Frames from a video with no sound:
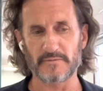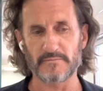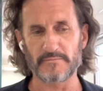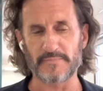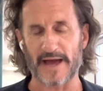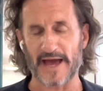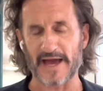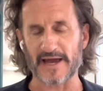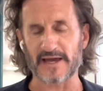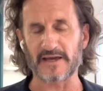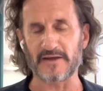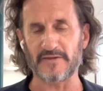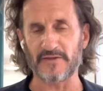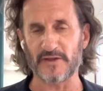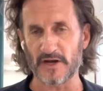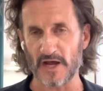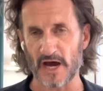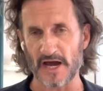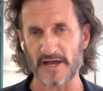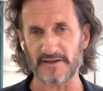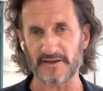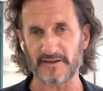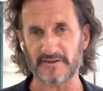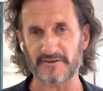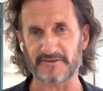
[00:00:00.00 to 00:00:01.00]
back in the
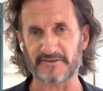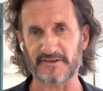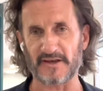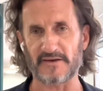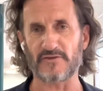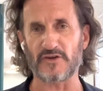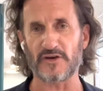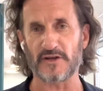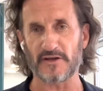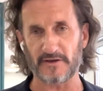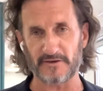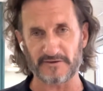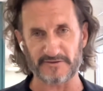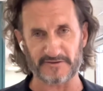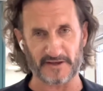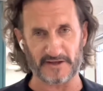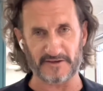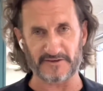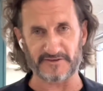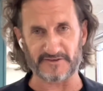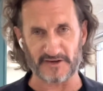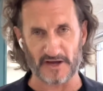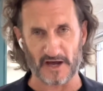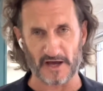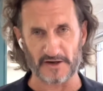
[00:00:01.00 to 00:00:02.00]
1970s,
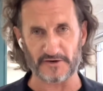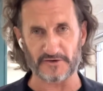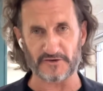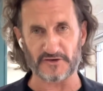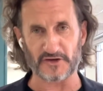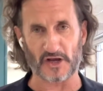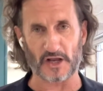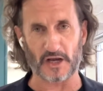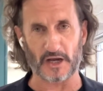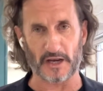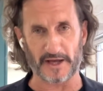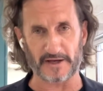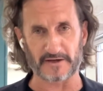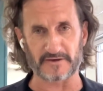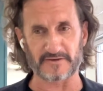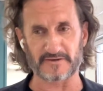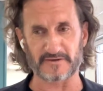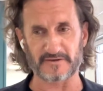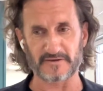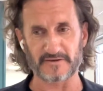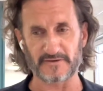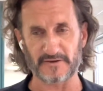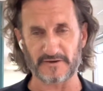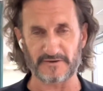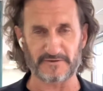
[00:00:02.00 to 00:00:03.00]
they started to
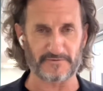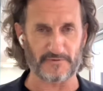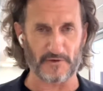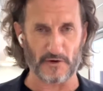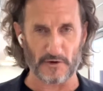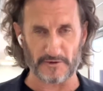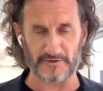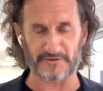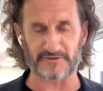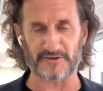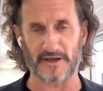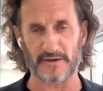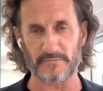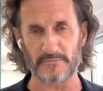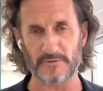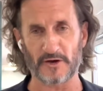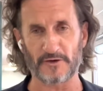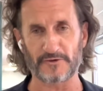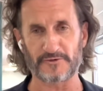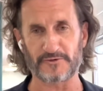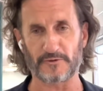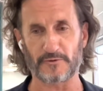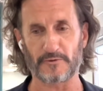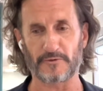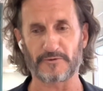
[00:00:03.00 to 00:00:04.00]
collect these very same
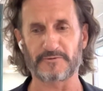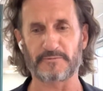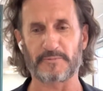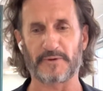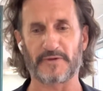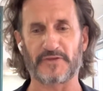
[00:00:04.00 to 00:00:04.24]
nodules,